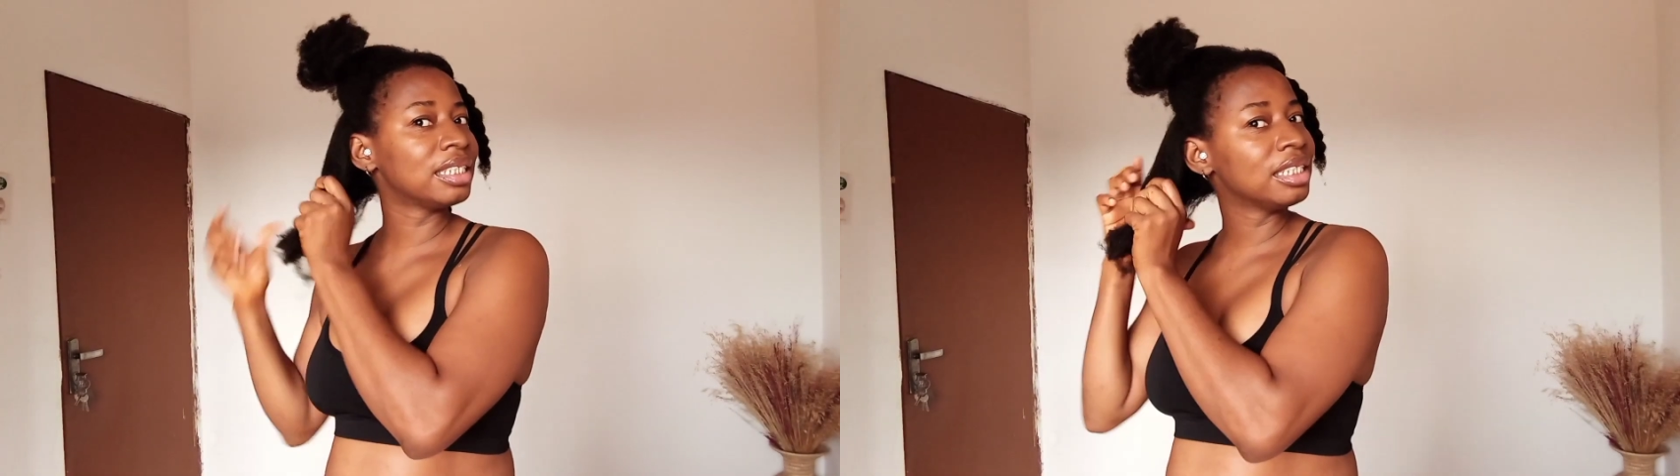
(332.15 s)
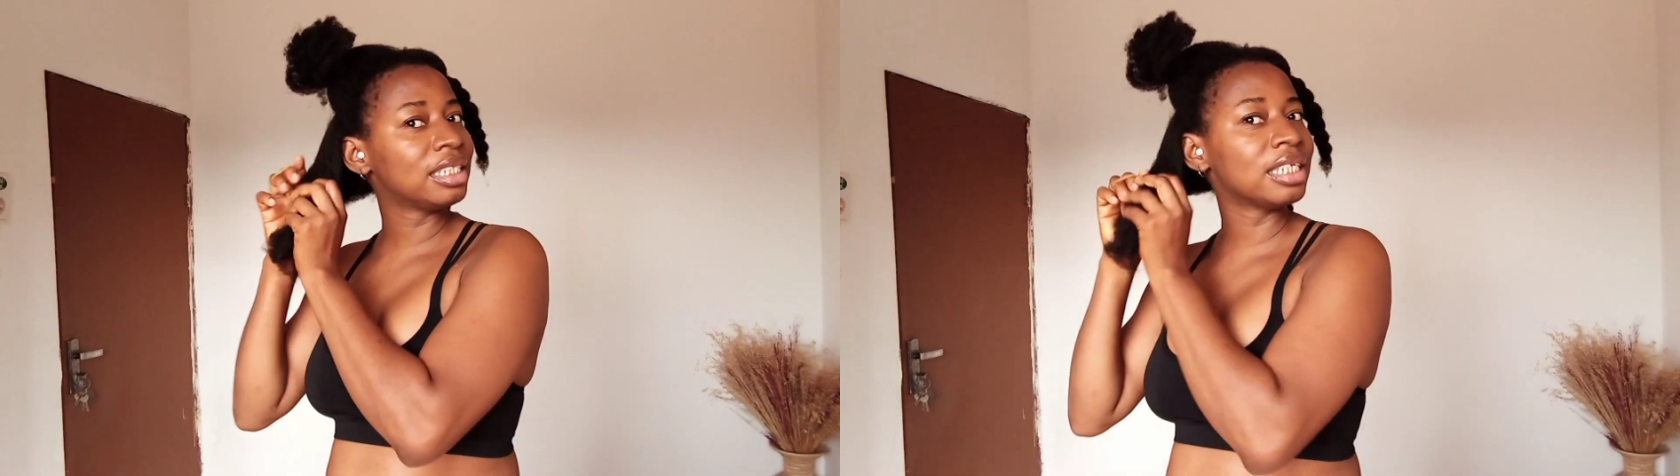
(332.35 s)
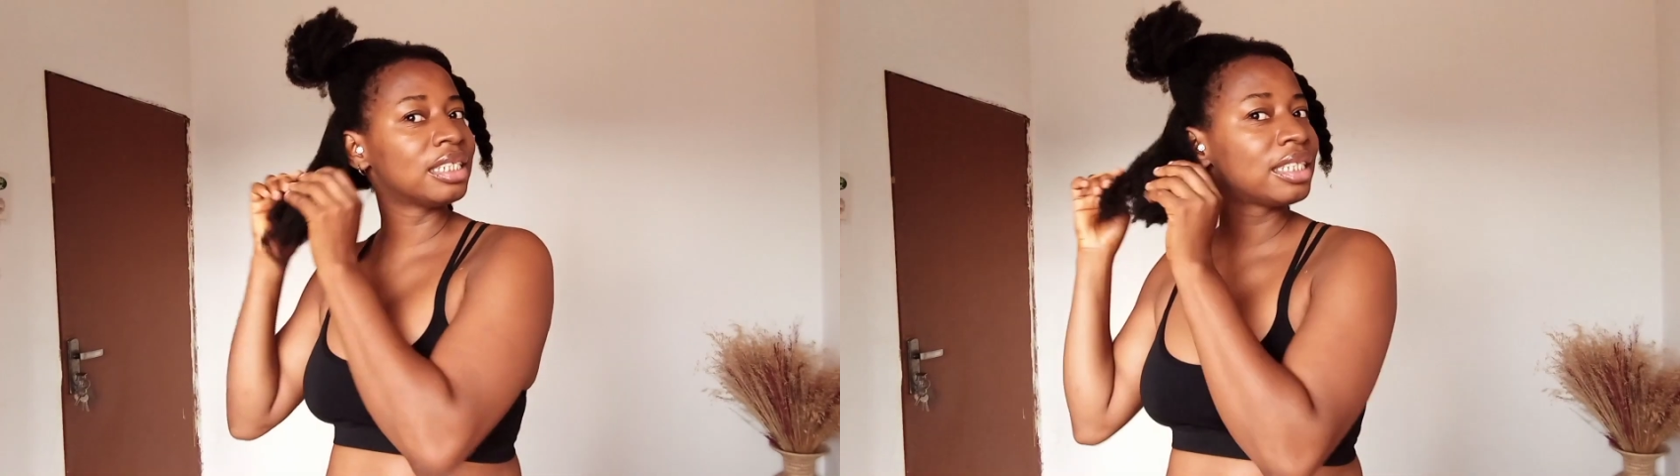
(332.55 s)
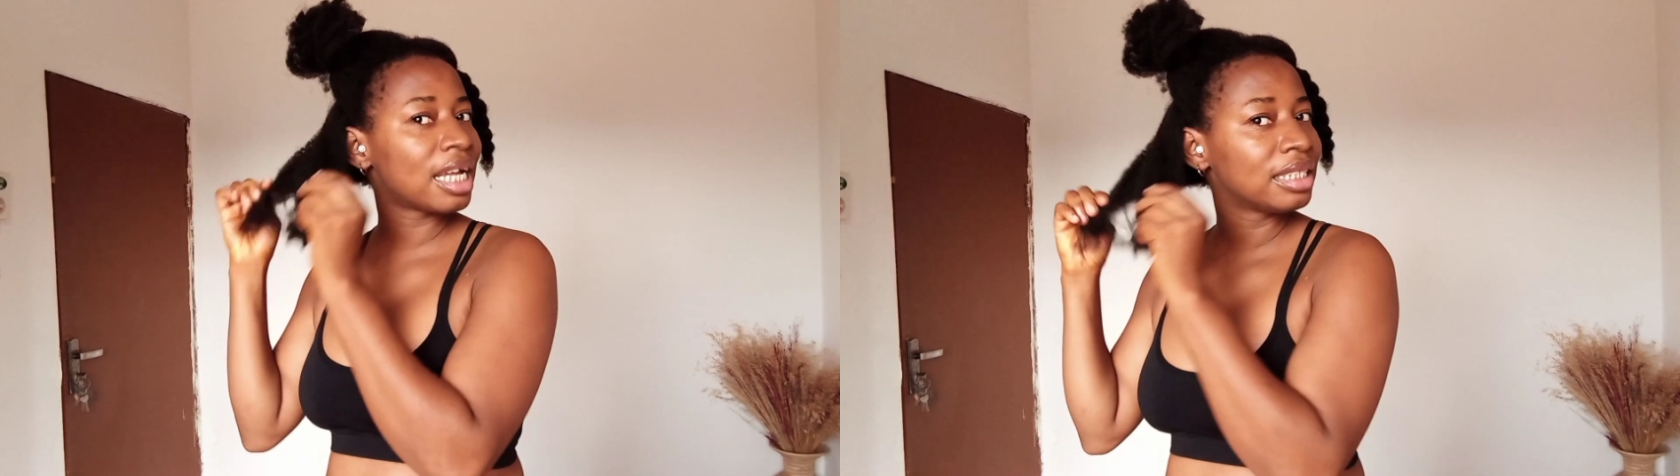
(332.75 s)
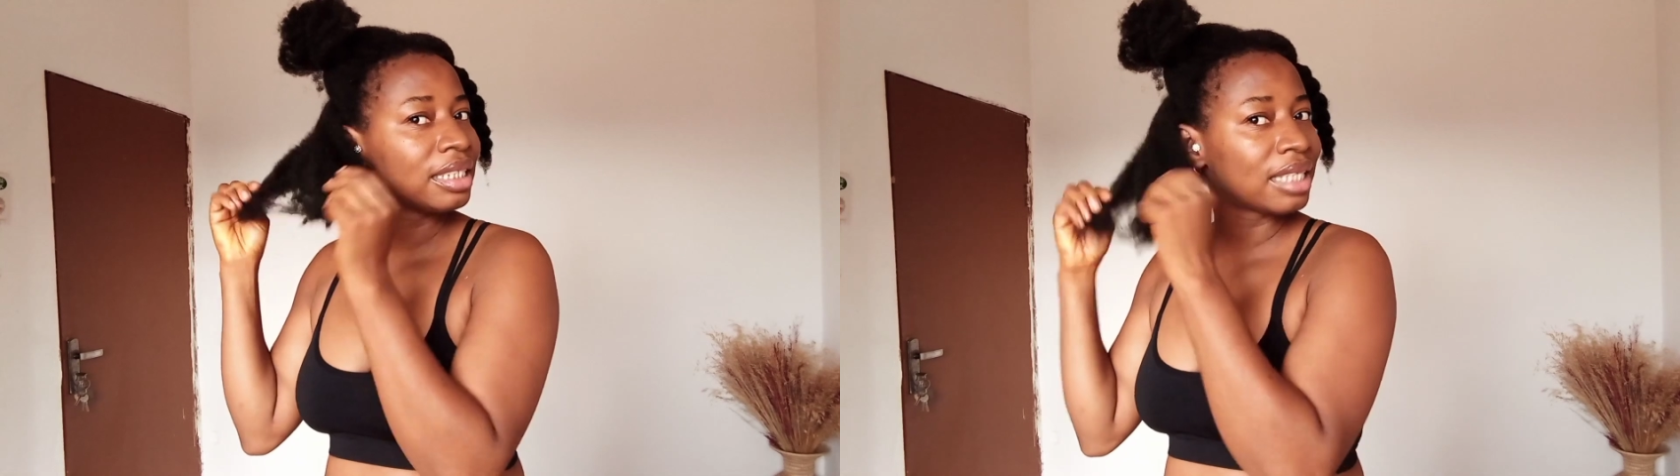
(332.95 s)
they
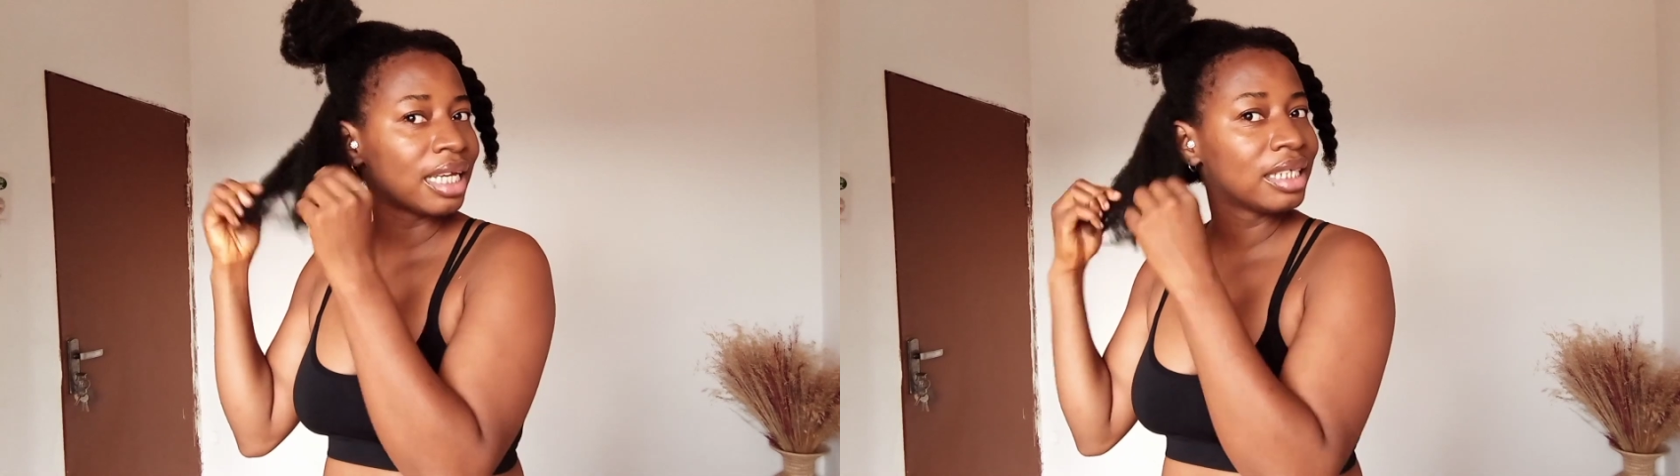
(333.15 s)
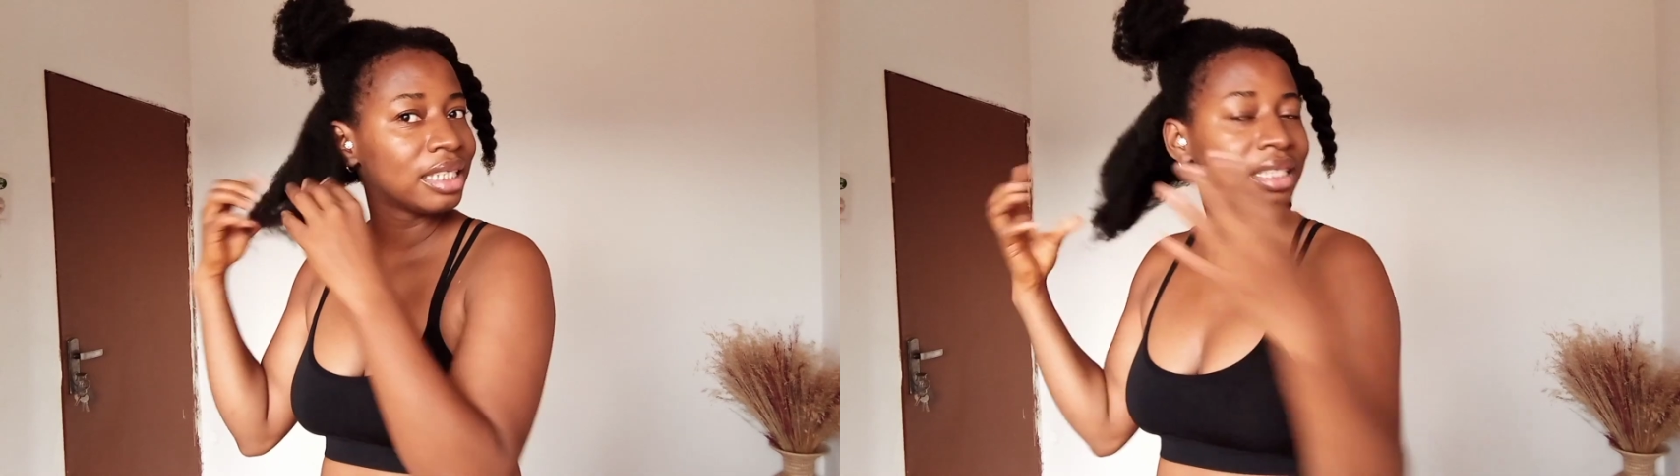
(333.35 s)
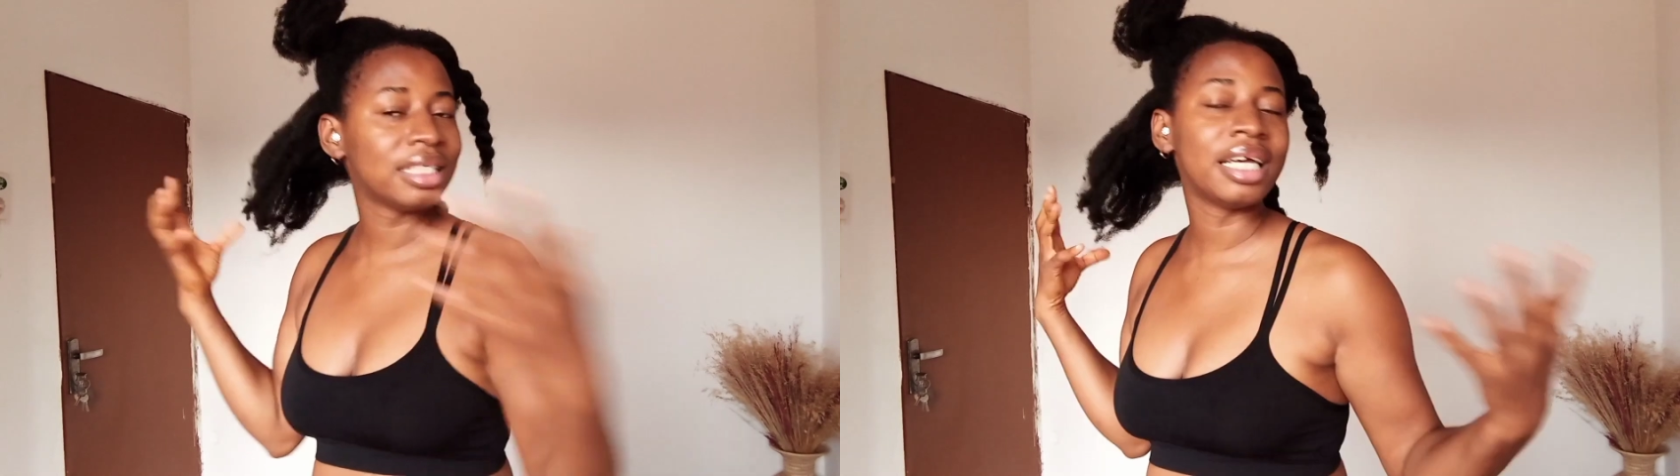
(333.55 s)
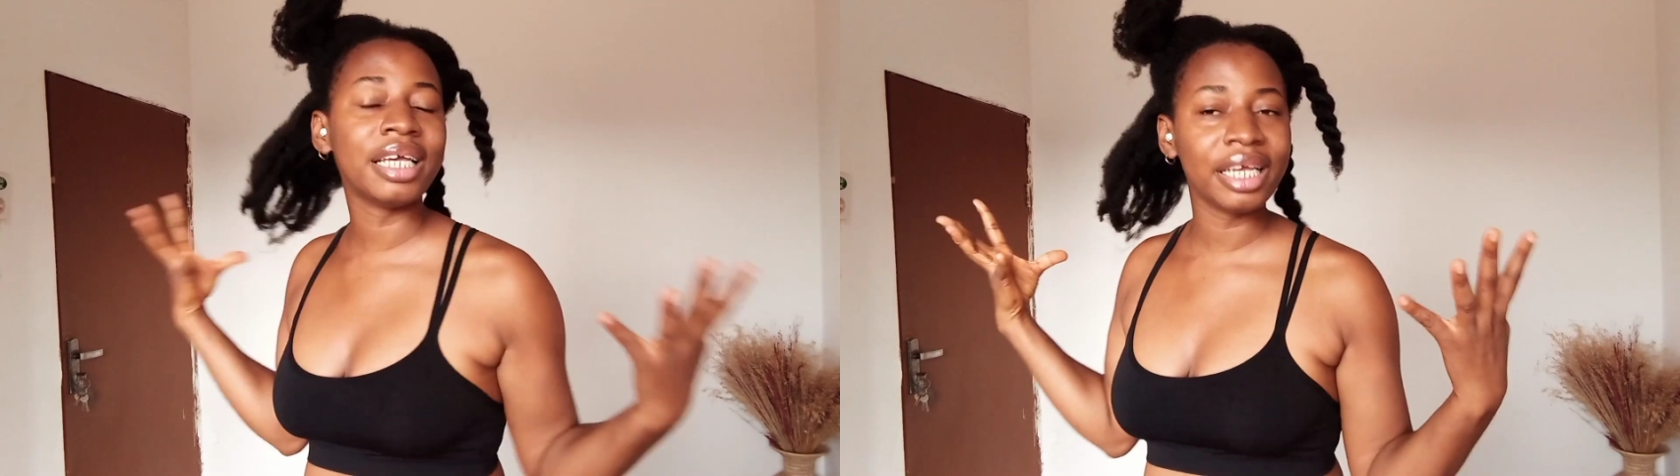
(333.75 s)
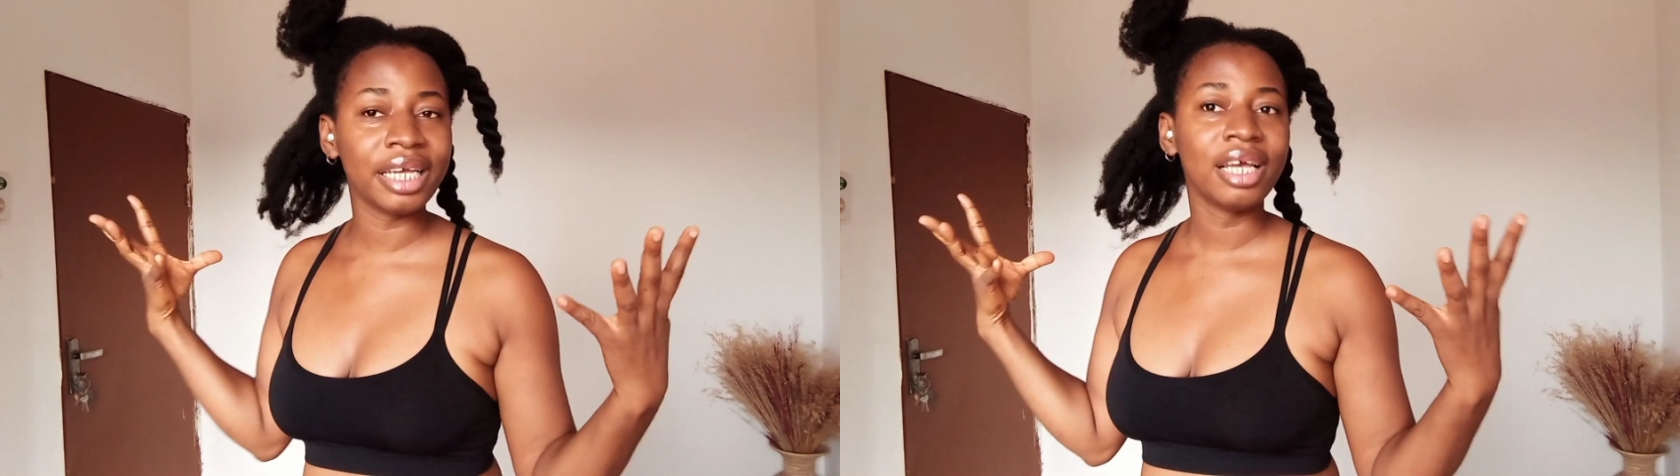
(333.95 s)
start detangling their
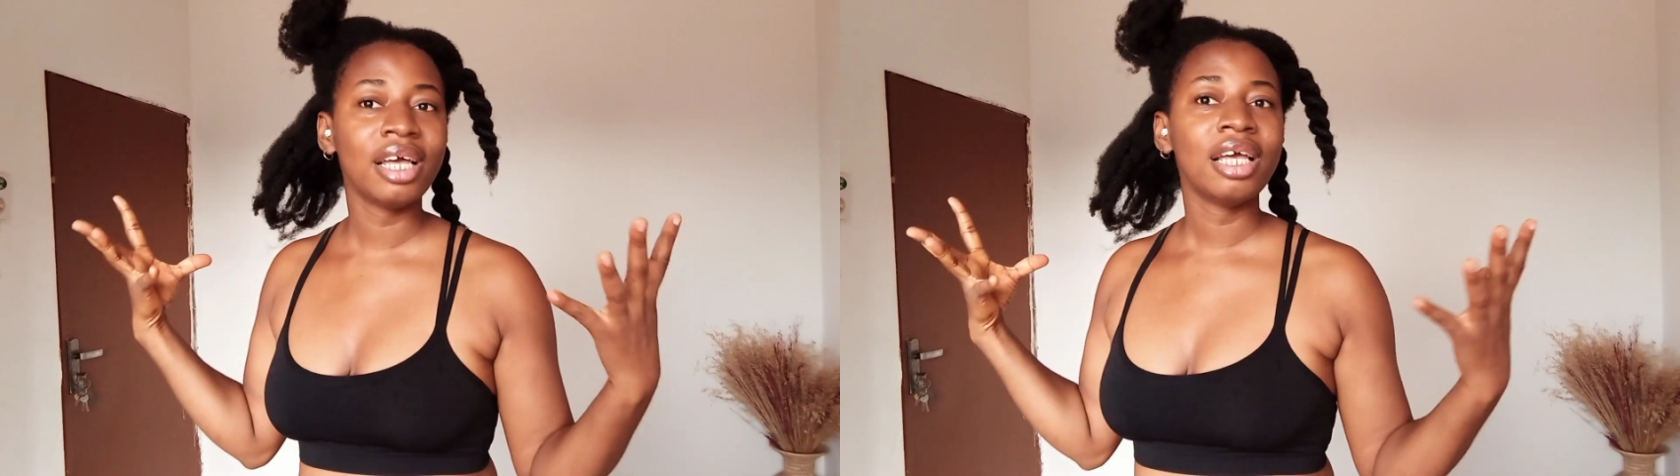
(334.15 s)
hair